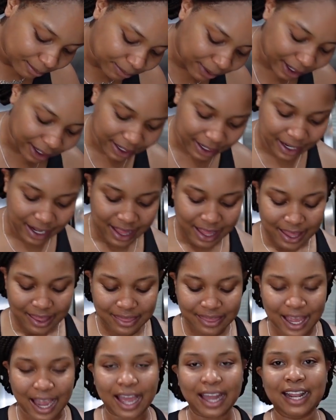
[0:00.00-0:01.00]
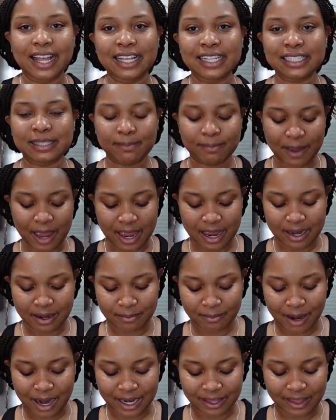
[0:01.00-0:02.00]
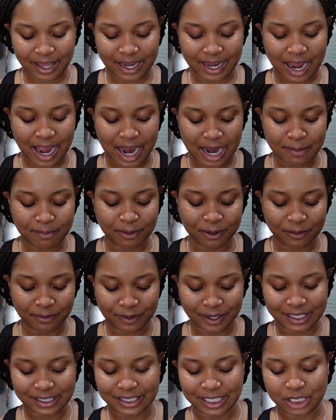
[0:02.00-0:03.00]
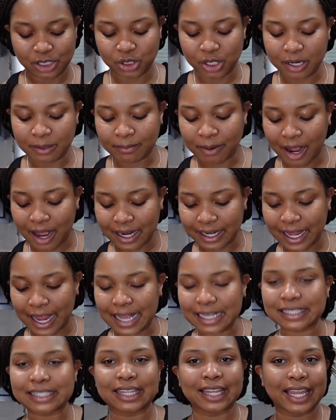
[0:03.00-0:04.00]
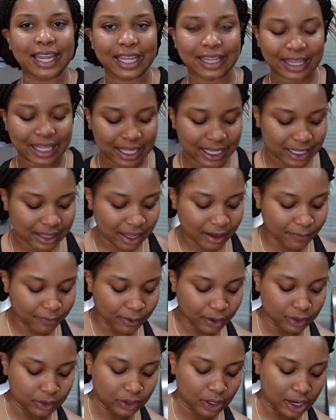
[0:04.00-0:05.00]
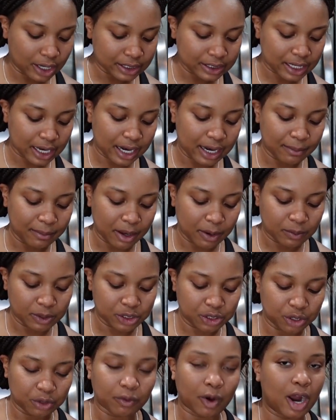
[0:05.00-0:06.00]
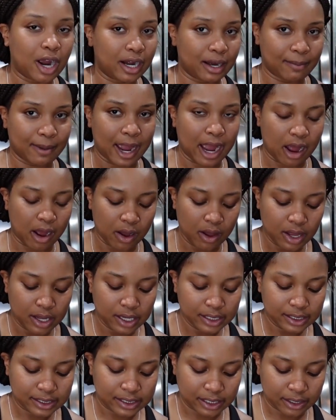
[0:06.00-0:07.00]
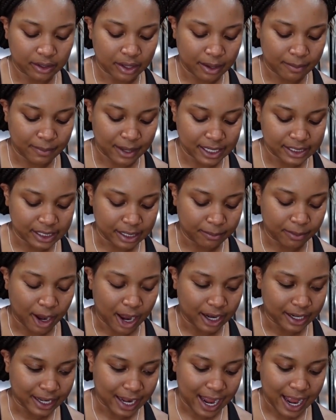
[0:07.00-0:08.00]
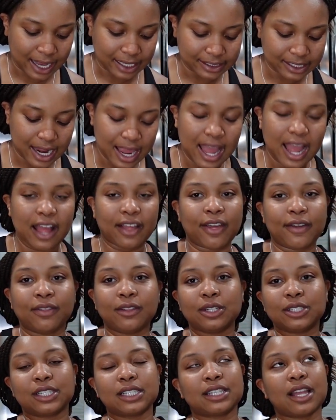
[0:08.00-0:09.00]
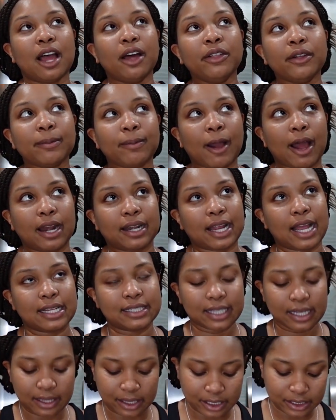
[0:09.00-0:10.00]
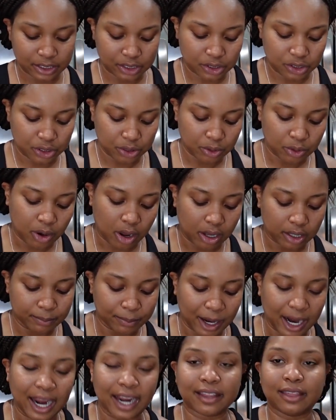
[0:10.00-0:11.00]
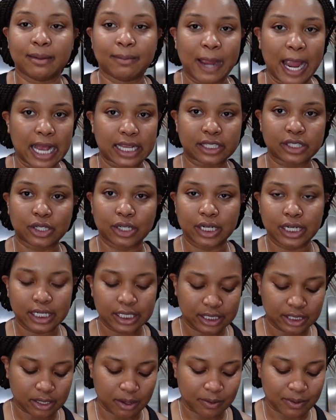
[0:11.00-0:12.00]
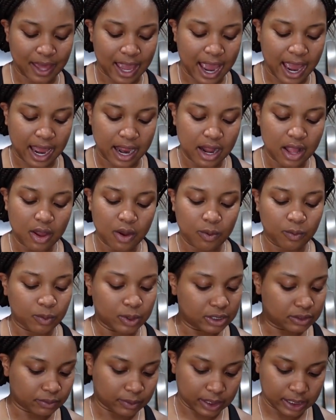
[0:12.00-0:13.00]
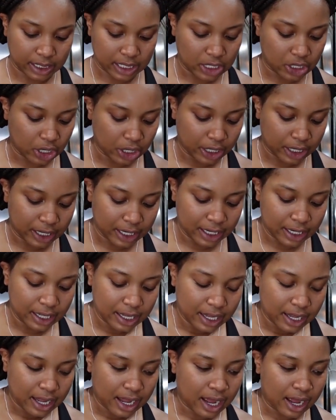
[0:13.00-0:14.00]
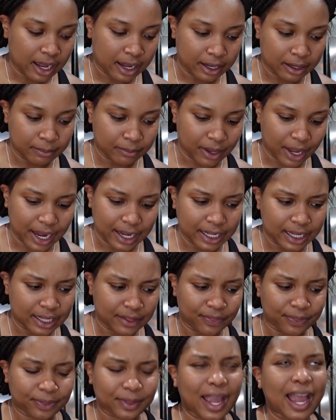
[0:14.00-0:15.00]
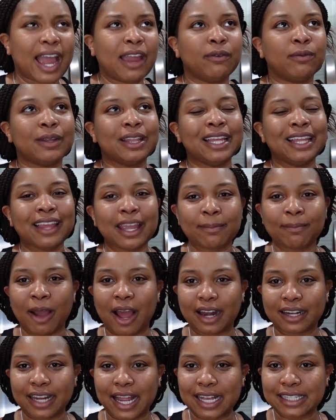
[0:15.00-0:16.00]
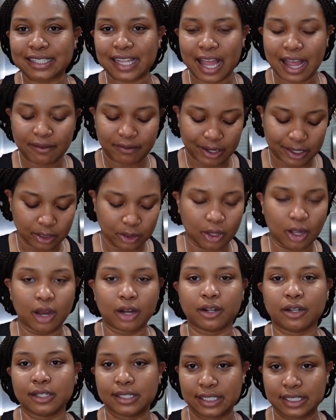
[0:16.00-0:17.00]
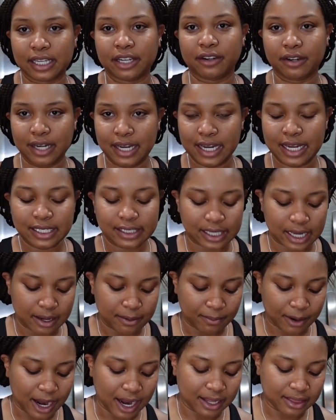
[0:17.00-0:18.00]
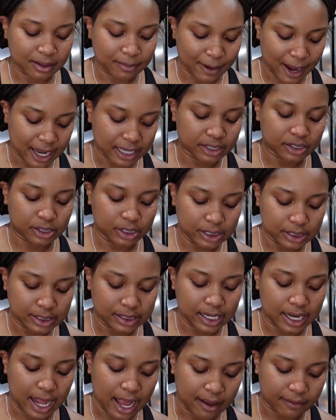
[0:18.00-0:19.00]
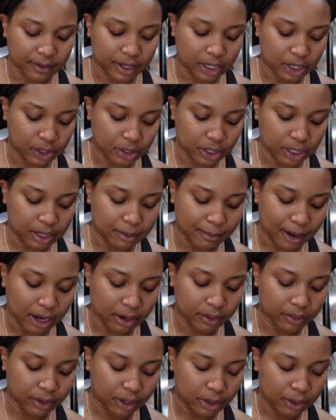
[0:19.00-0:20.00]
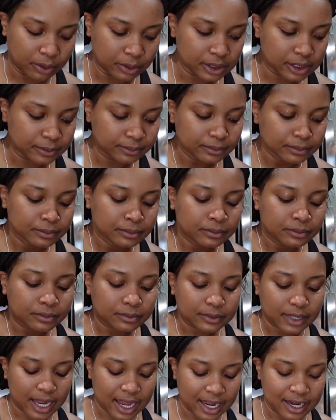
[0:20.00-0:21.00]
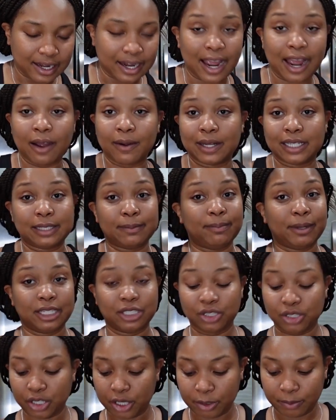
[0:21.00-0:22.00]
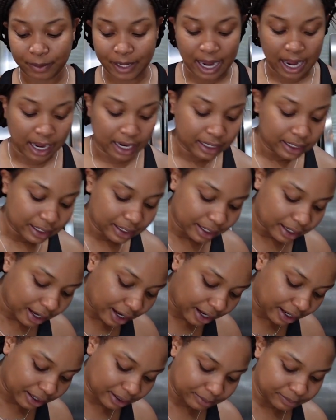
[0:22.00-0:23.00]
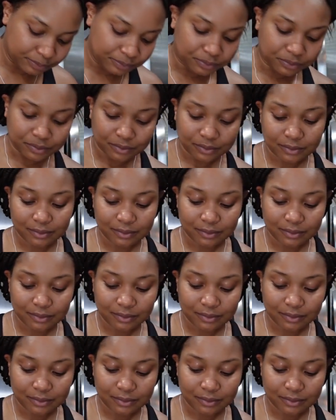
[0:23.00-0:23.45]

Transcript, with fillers: But that has been my like hyper fixation podcast lately. Like for a long time, it was You are Wrong About, still amazing podcast. And then there's this other podcast I listened to called Behind the Bastards. So that was really good. Um, I I really like podcasts that have like longer series, and Behind the Bastards did have like a good amount of those. And now it's Benchtopia. Um,